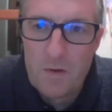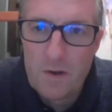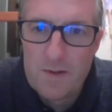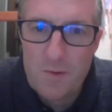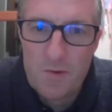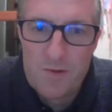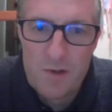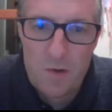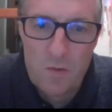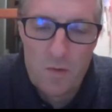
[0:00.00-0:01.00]
suppose,
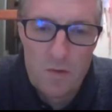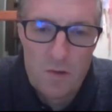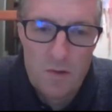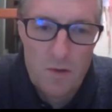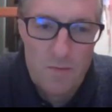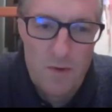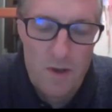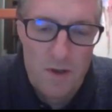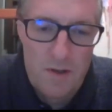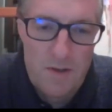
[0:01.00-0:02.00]
look,
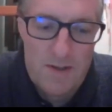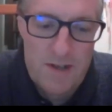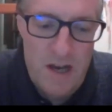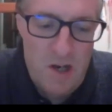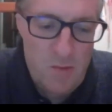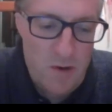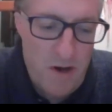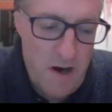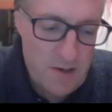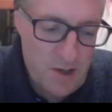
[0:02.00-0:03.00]
the stage we're
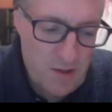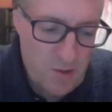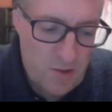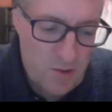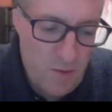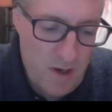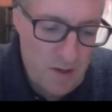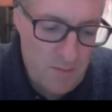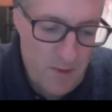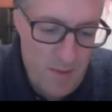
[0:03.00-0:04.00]
at, and just to
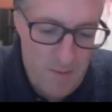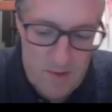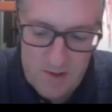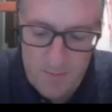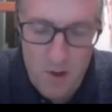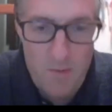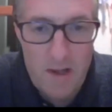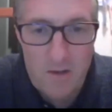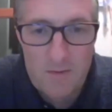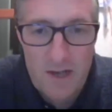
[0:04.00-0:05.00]
welcome the members of the
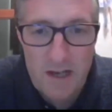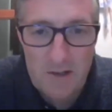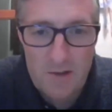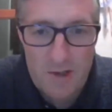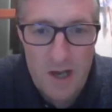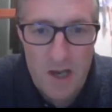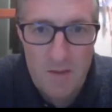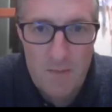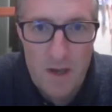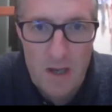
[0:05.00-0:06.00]
public who've taken their
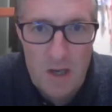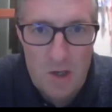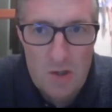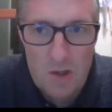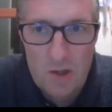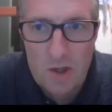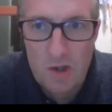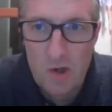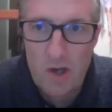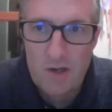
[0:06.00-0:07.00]
time to
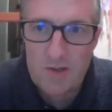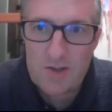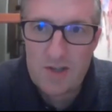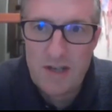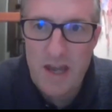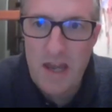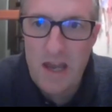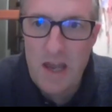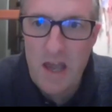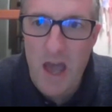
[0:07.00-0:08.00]
join us today.
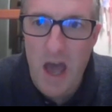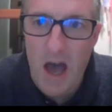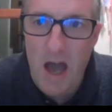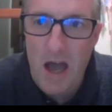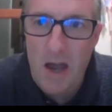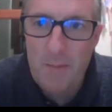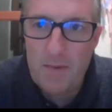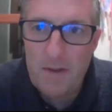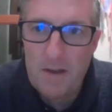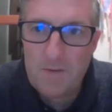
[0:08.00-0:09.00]

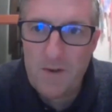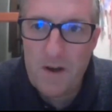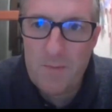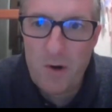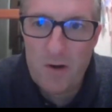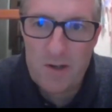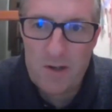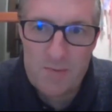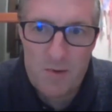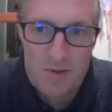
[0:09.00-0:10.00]
It's very important, I
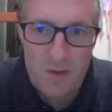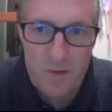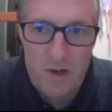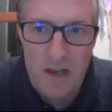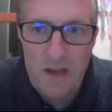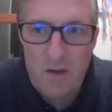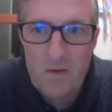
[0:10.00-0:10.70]
suppose, that we